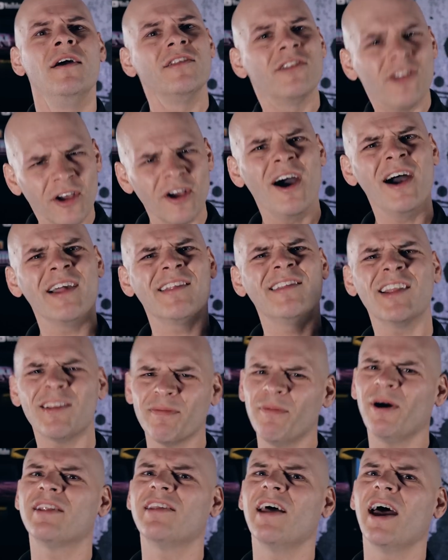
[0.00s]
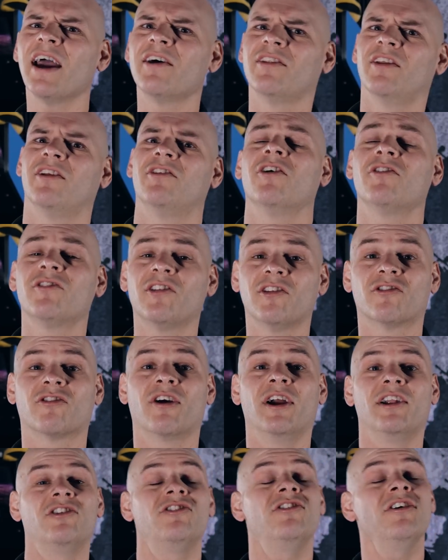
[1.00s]
So guys, that's my take on the Doctor
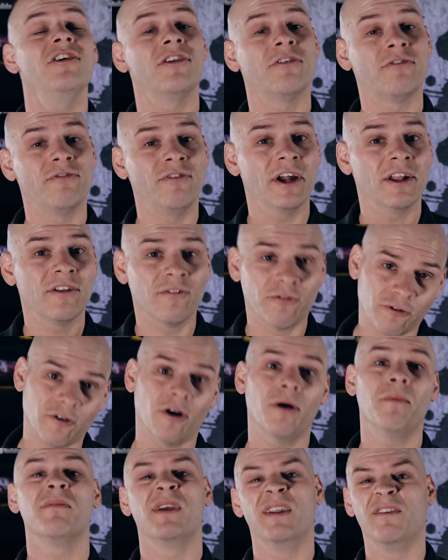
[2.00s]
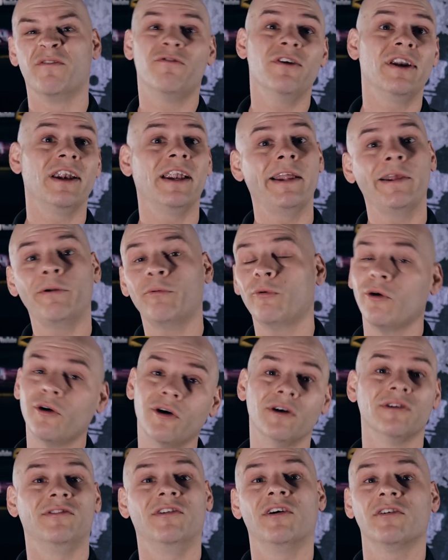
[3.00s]
Strange shield effect from Infinity
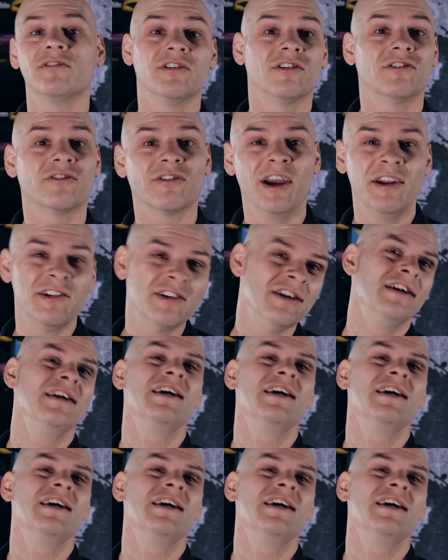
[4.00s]
War, Doctor Strange,